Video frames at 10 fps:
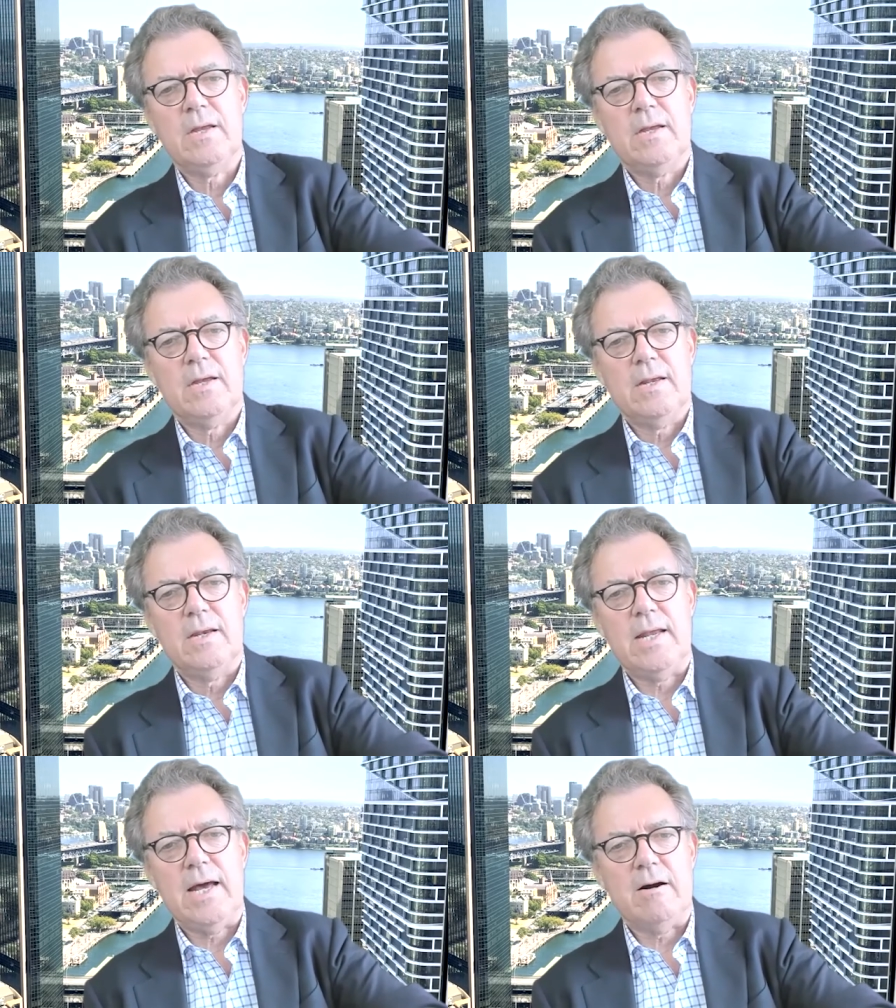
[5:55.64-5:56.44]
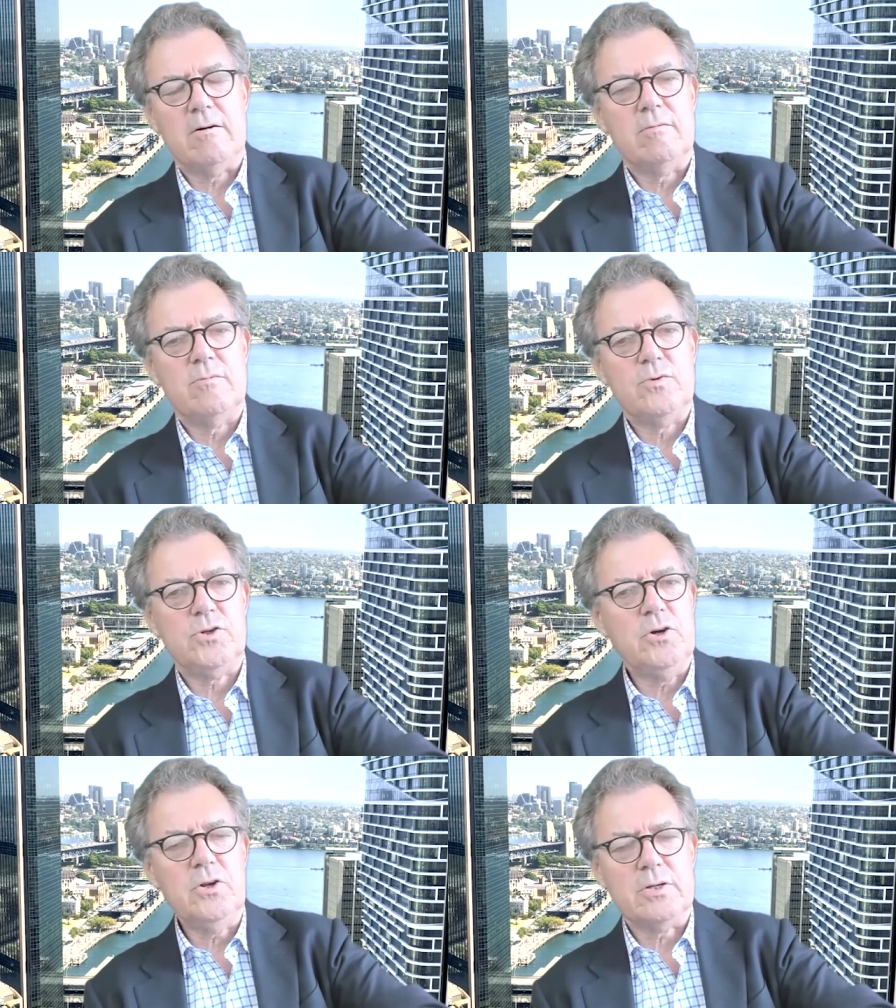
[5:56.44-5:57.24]
Mm-hmm. Now,
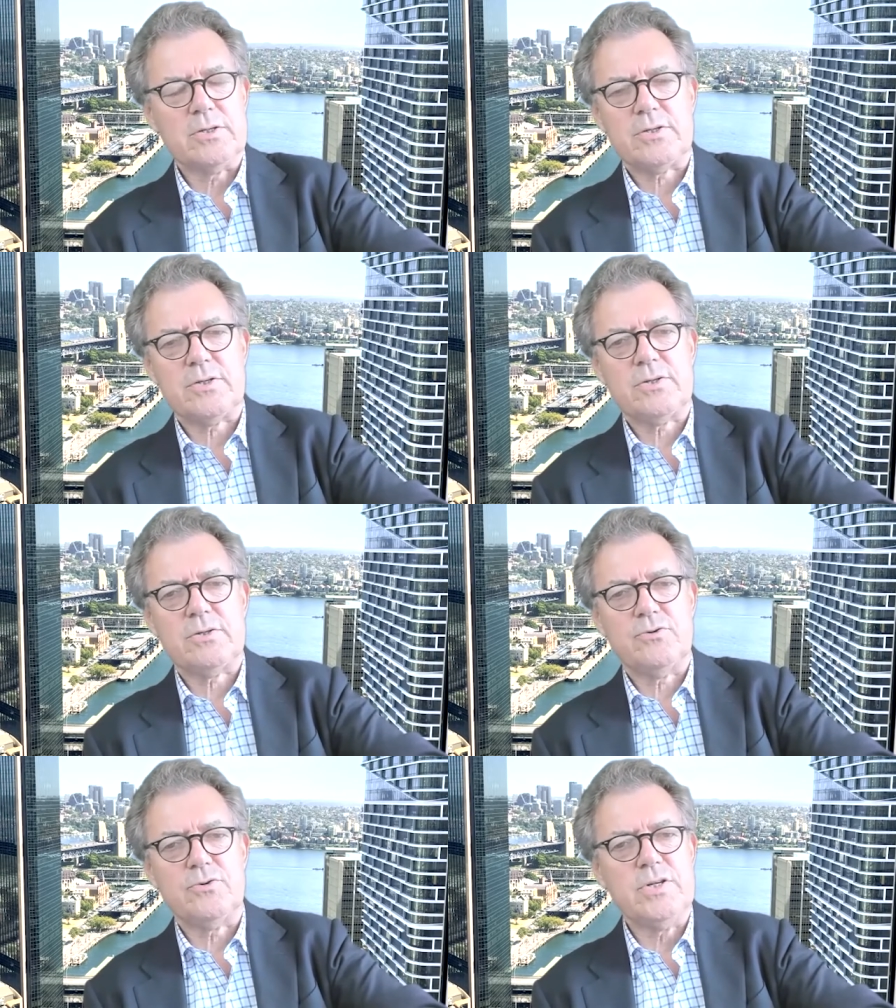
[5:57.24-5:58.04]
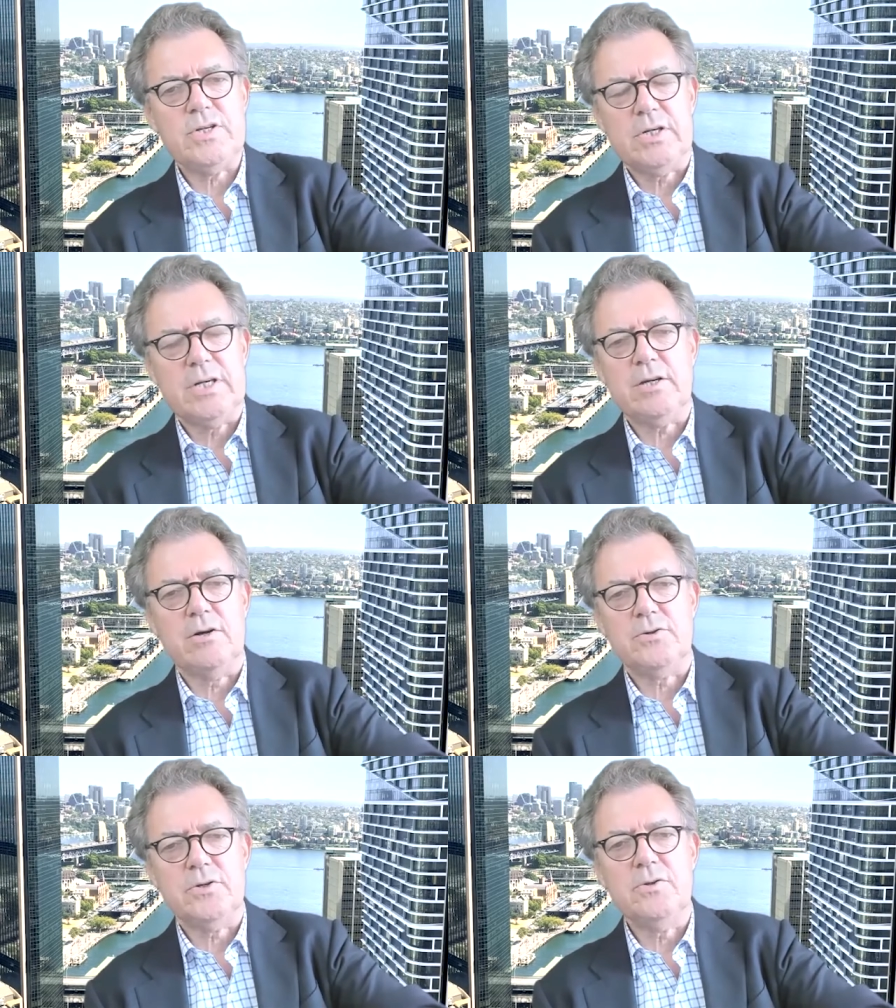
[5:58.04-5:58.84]
journalists traditionally
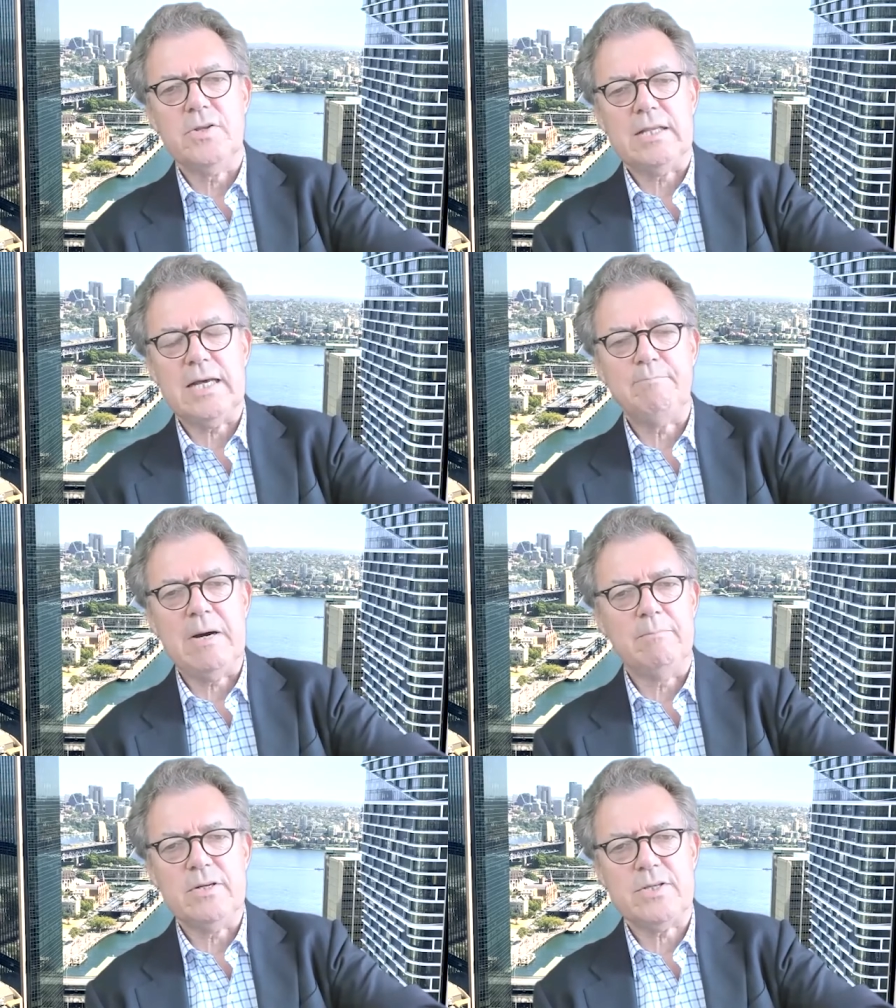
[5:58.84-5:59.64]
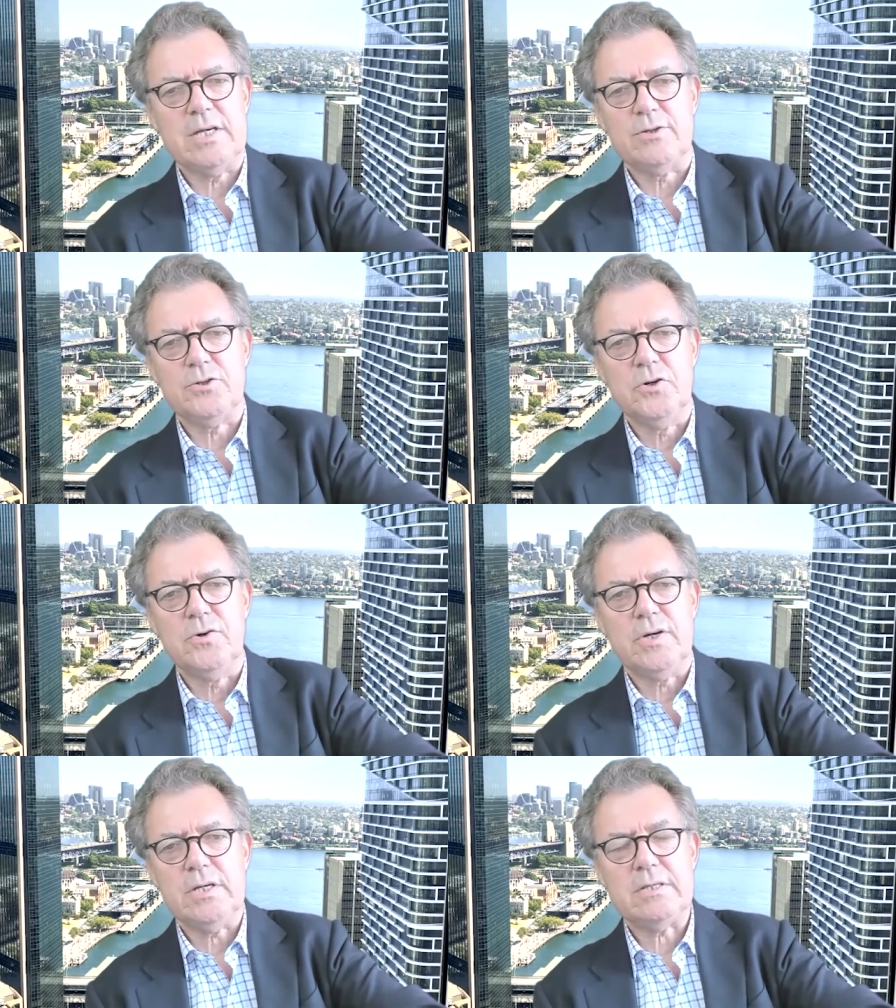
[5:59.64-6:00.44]
don't do that. They publish their
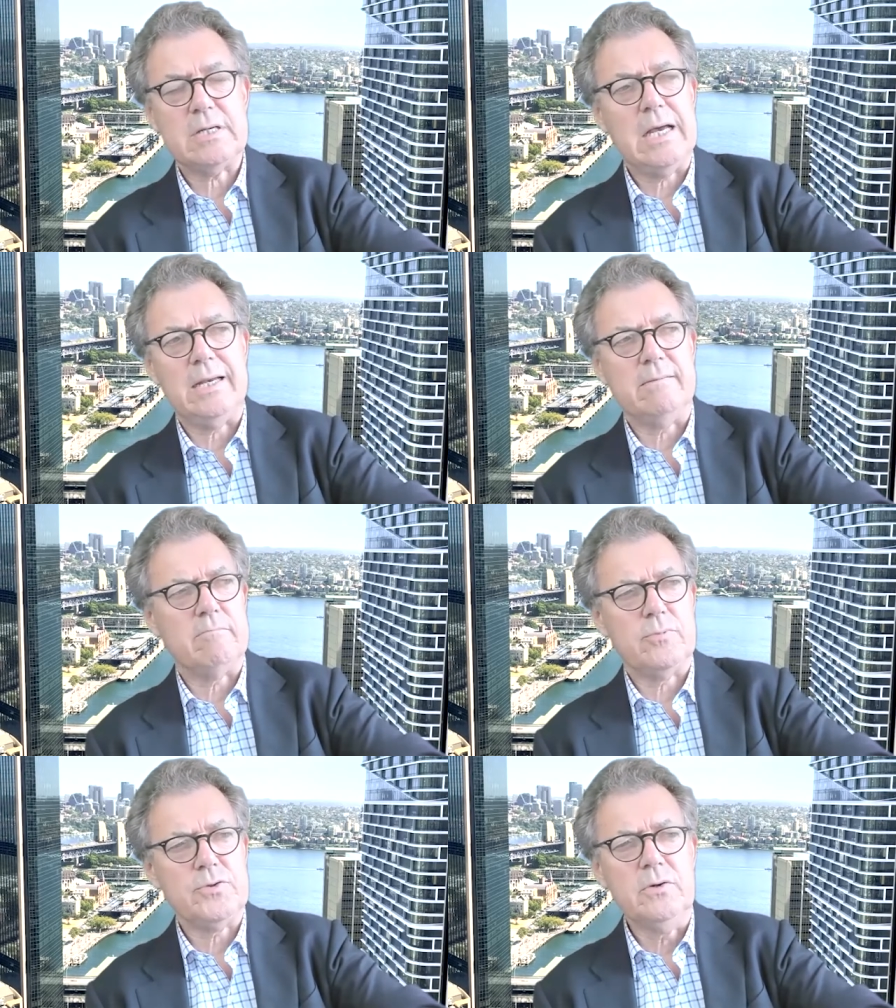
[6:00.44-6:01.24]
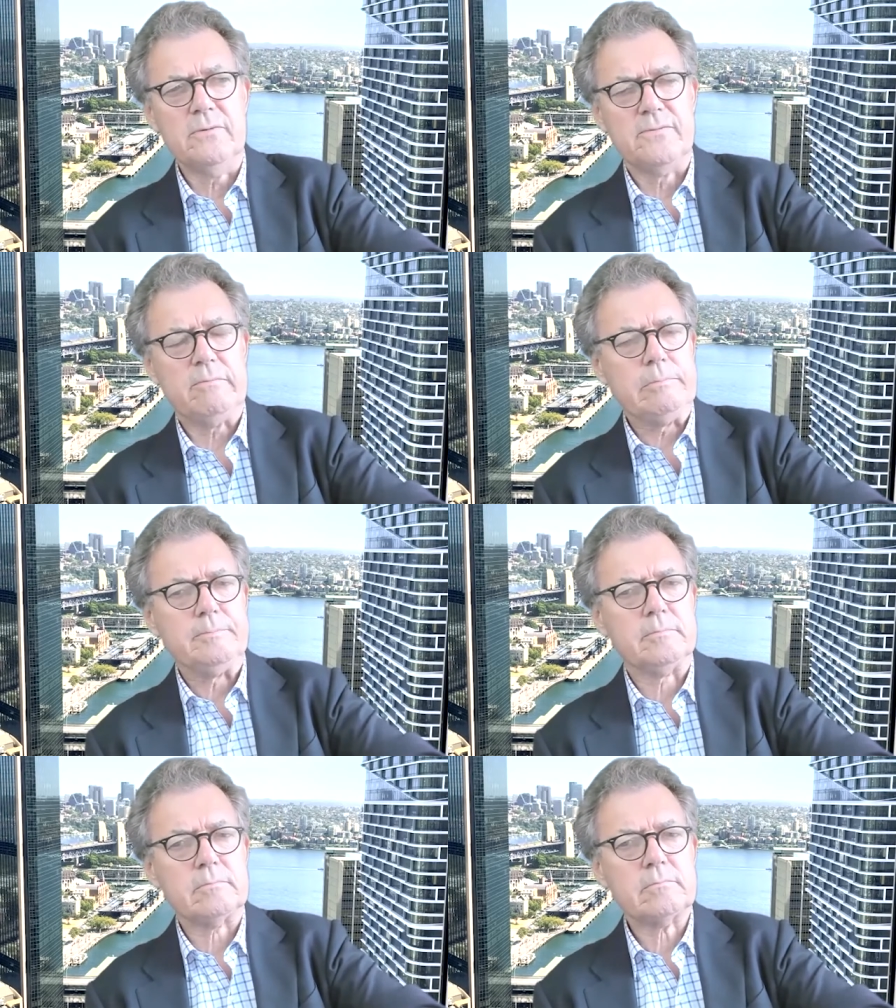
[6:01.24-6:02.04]
stories and sort of
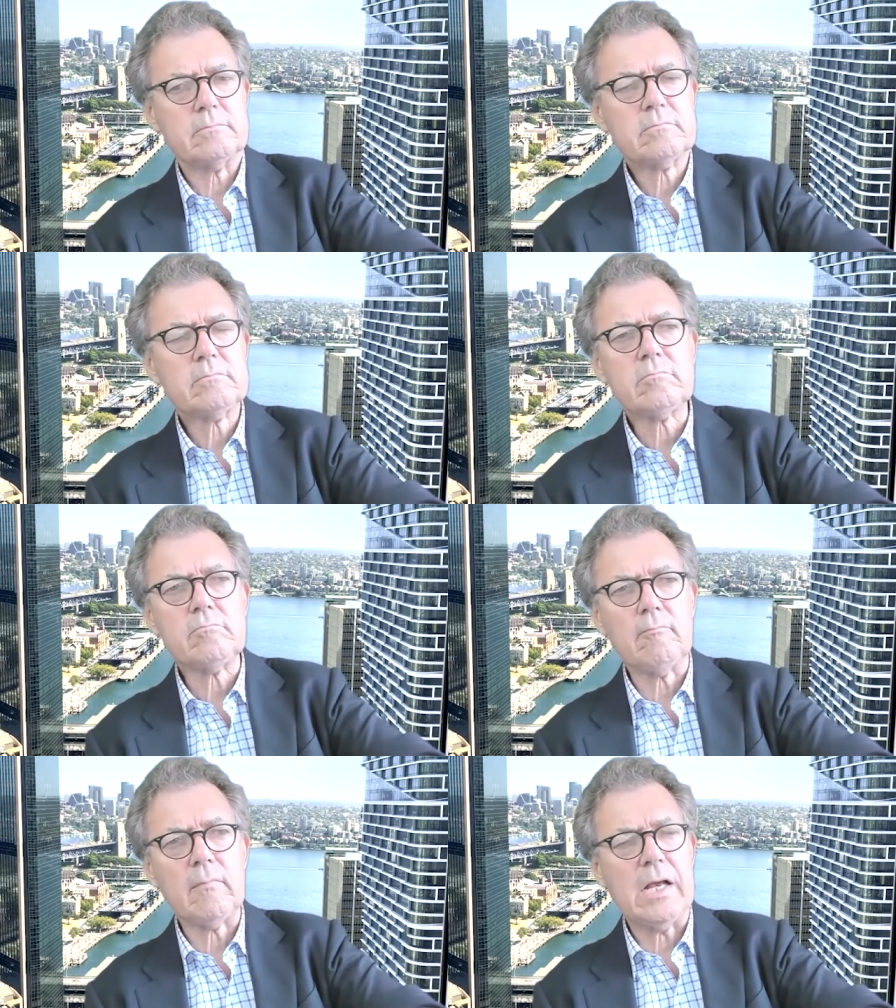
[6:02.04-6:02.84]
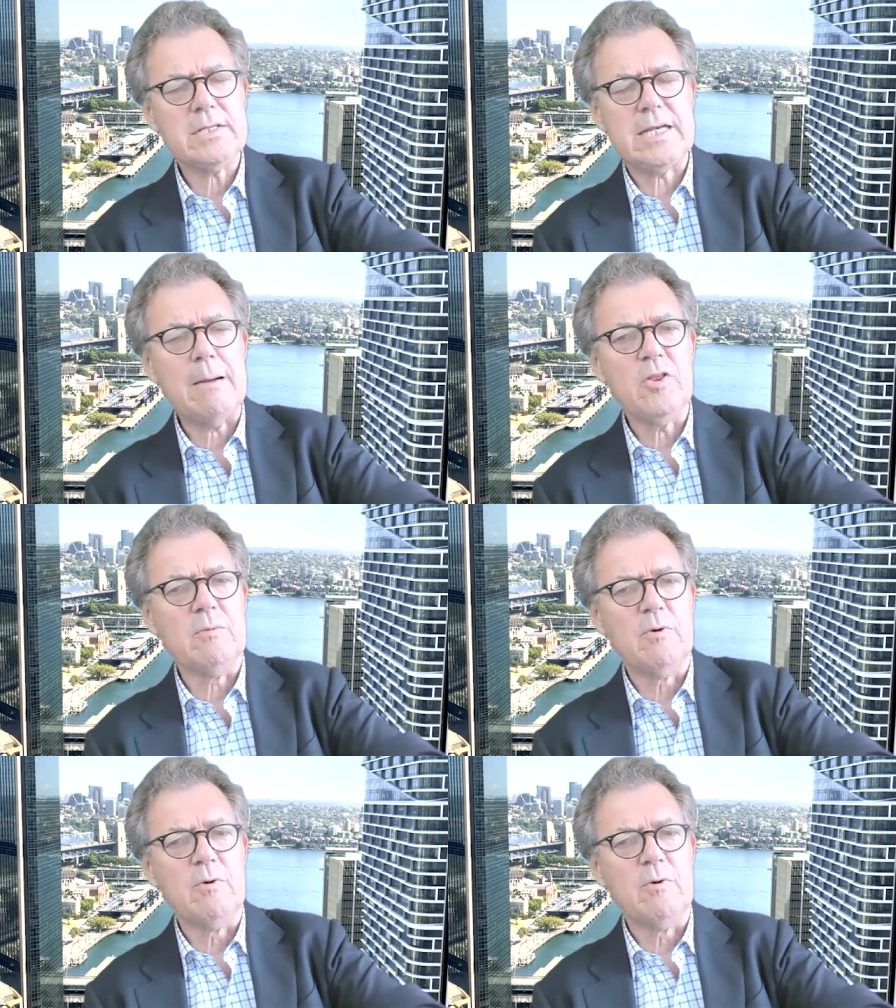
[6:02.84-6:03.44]
some of